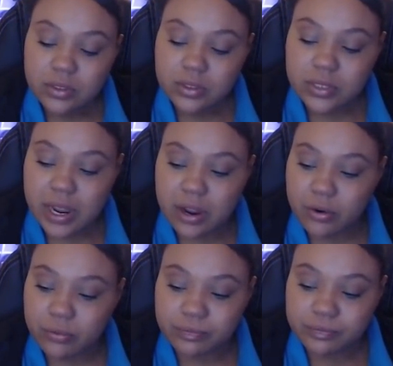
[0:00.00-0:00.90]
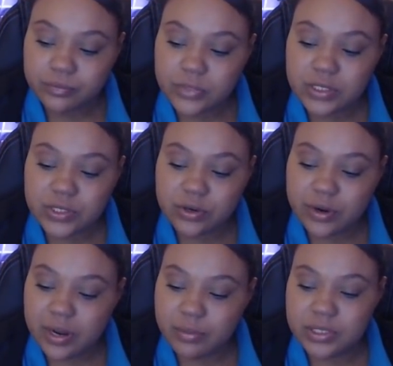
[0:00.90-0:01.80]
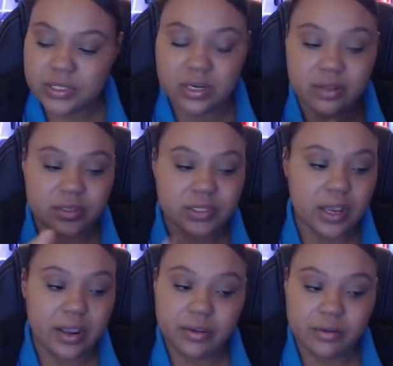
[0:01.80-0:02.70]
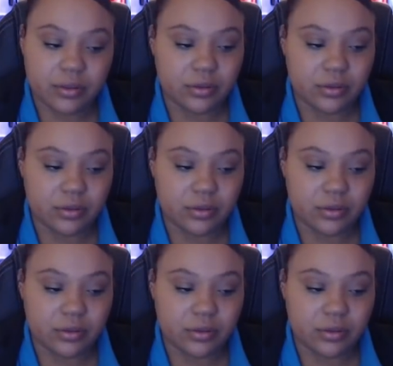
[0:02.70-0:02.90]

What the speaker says: Now, Instagram is another site